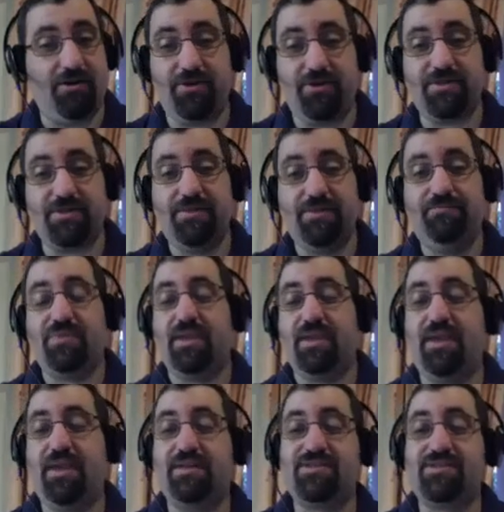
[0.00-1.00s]
about.
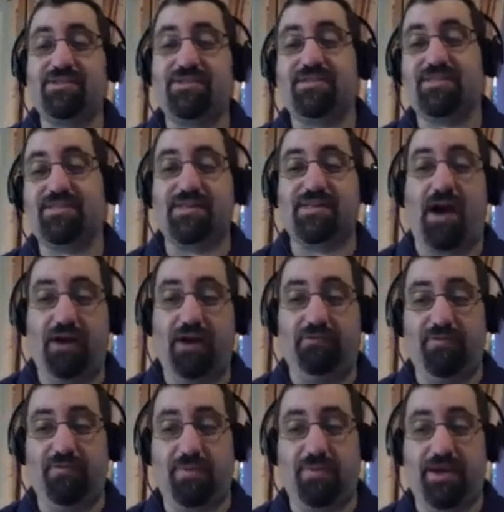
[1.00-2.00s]
It's the
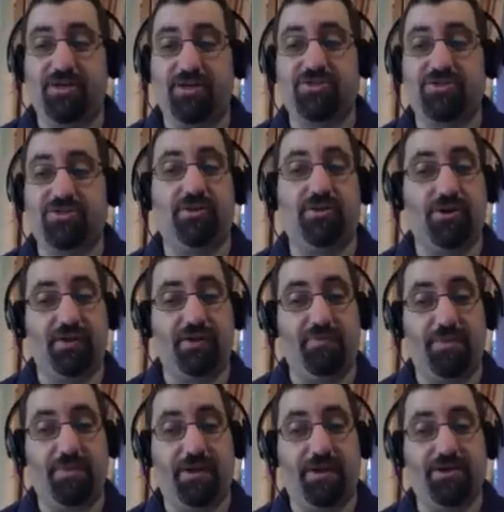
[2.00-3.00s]
style of a page, the look
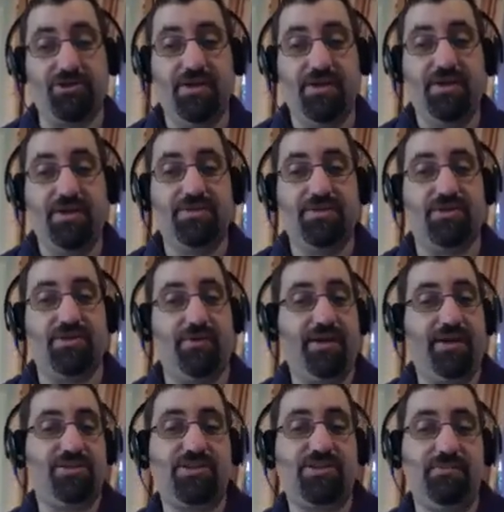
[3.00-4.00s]
of a page. So
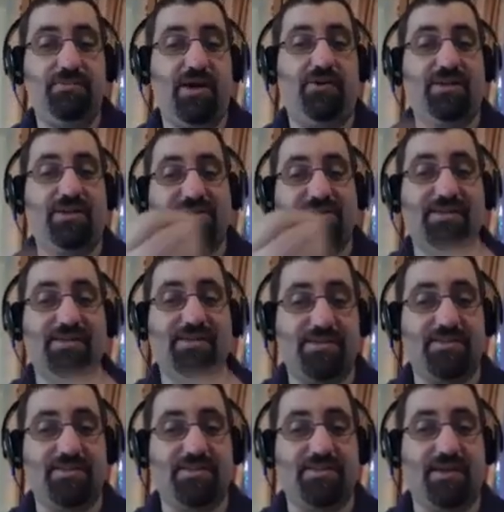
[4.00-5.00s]
HTML and CSS